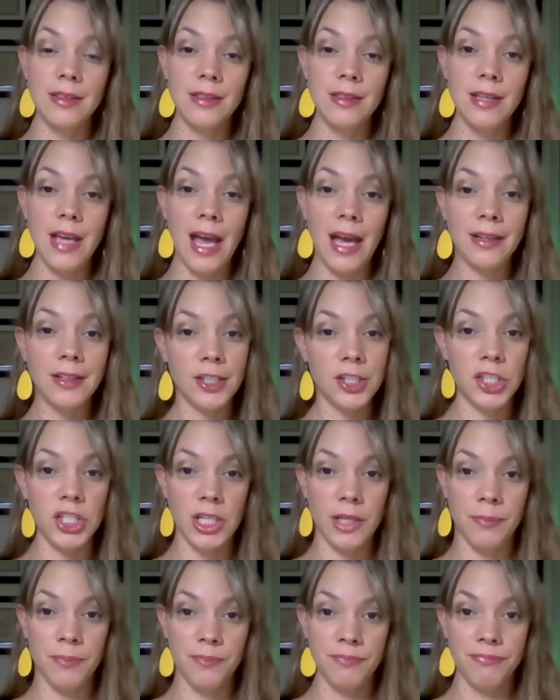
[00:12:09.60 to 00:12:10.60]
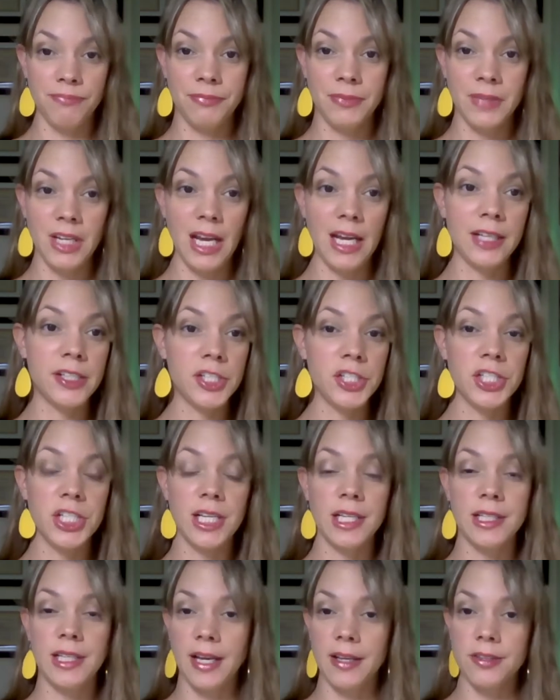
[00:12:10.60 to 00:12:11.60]
energy, and
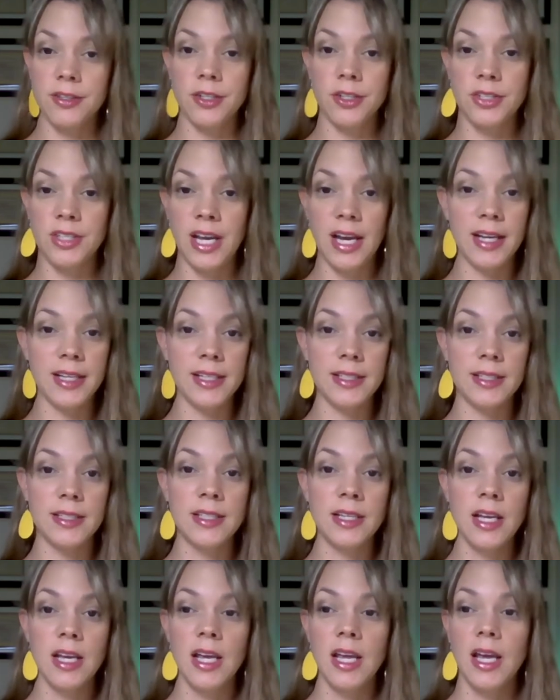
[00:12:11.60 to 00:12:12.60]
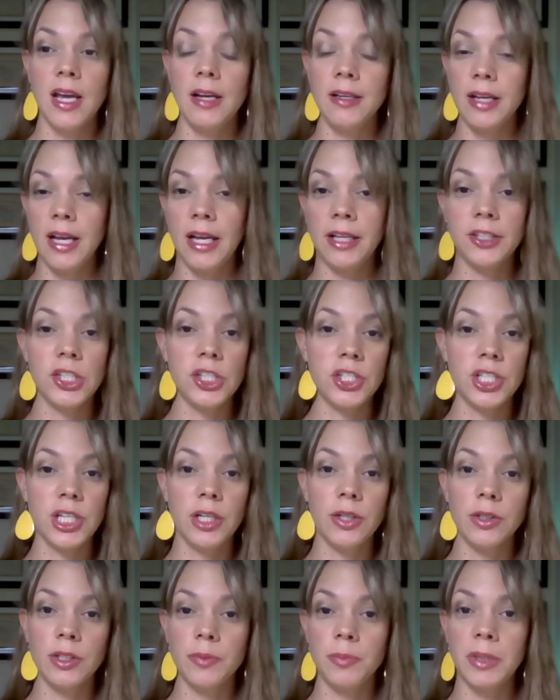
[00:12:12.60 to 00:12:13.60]
exercise. And energy
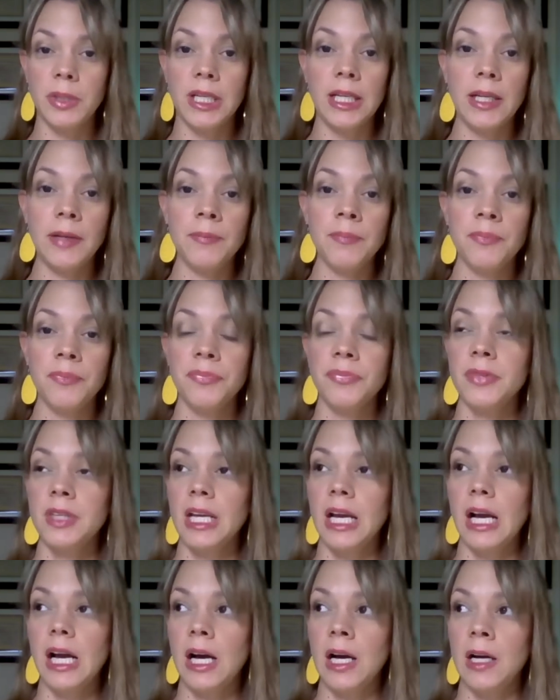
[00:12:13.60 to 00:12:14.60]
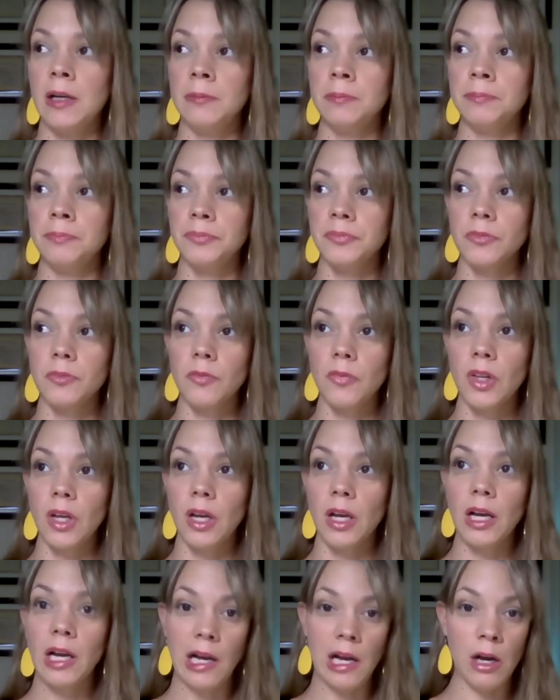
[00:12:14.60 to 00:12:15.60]
could be
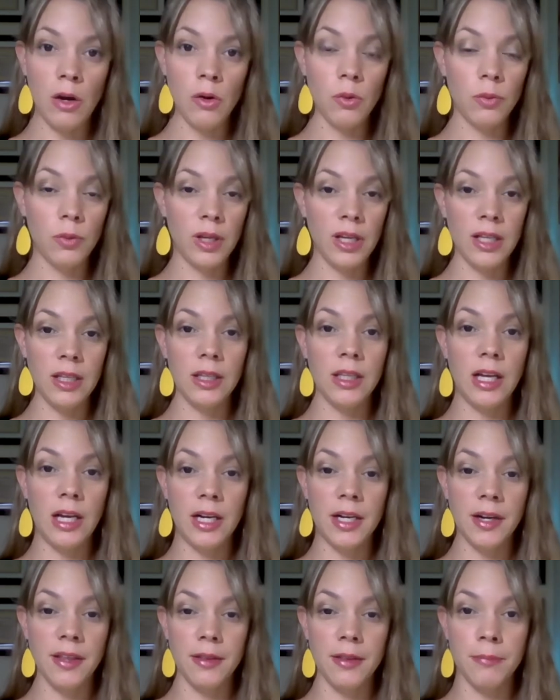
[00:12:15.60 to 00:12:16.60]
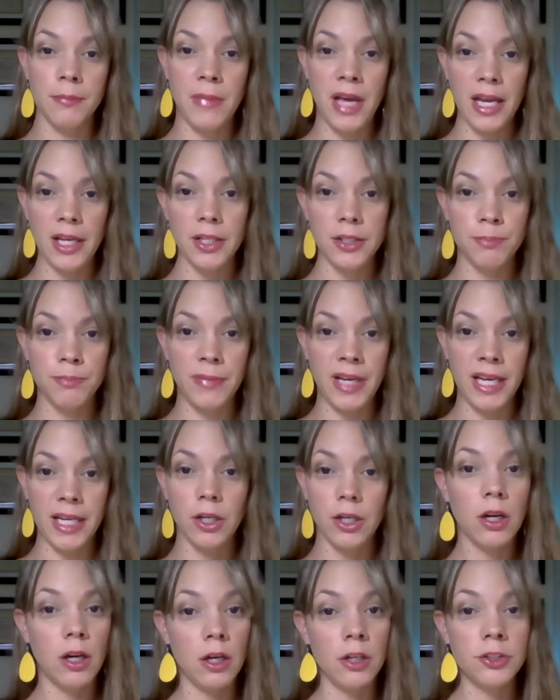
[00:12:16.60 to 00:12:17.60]
how well are the
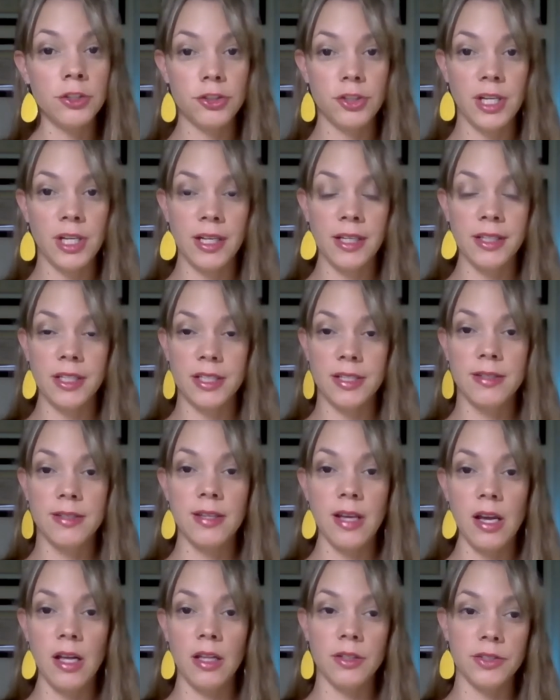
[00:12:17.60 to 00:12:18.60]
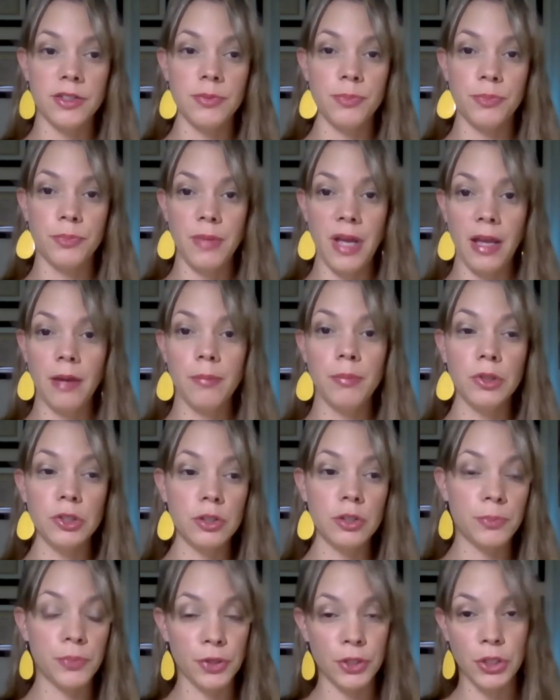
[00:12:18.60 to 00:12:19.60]
mitochondria in our cells able to
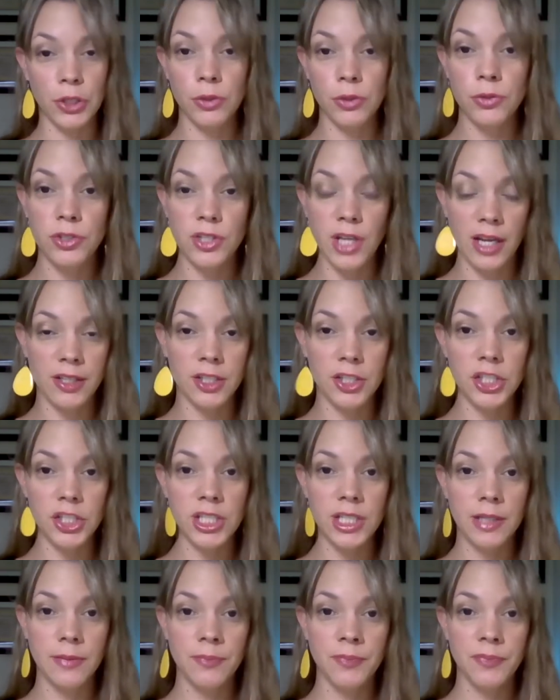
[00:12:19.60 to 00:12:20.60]
produce energy,